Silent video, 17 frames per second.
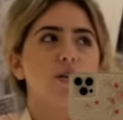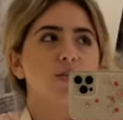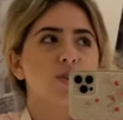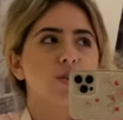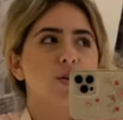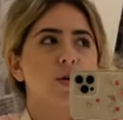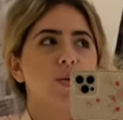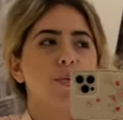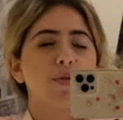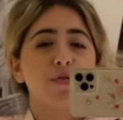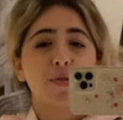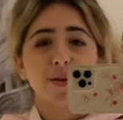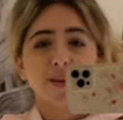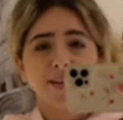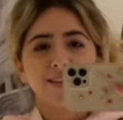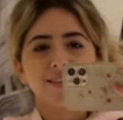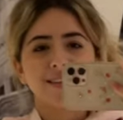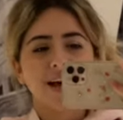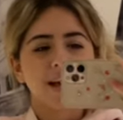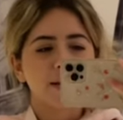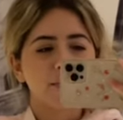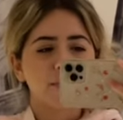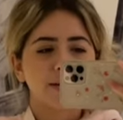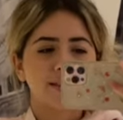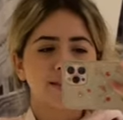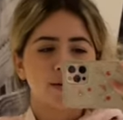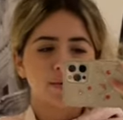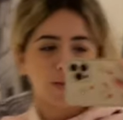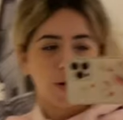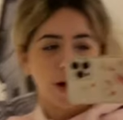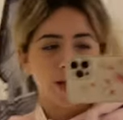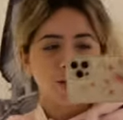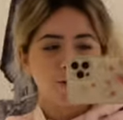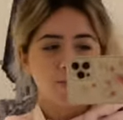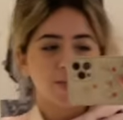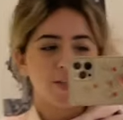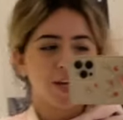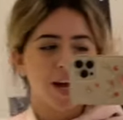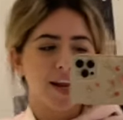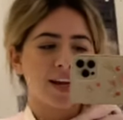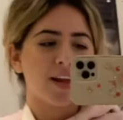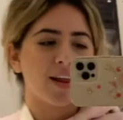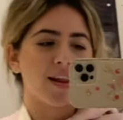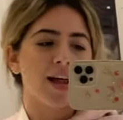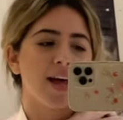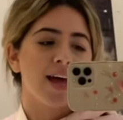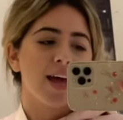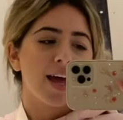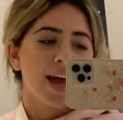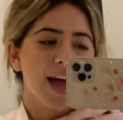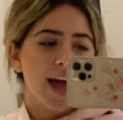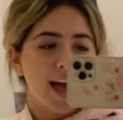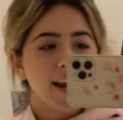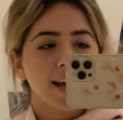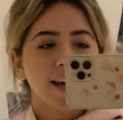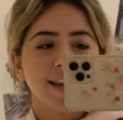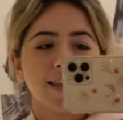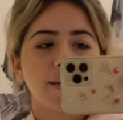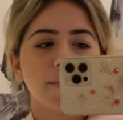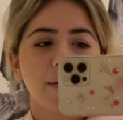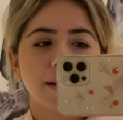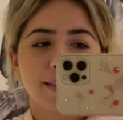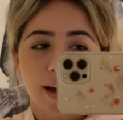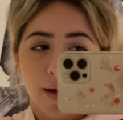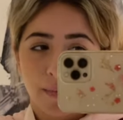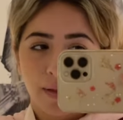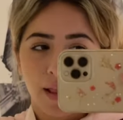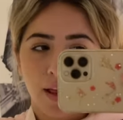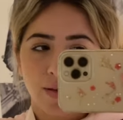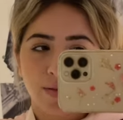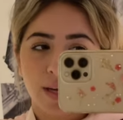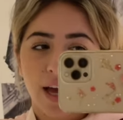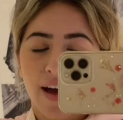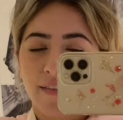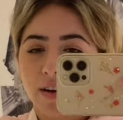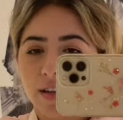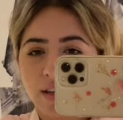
So before I get started, please subscribe to my channel and hit the bell down below to have a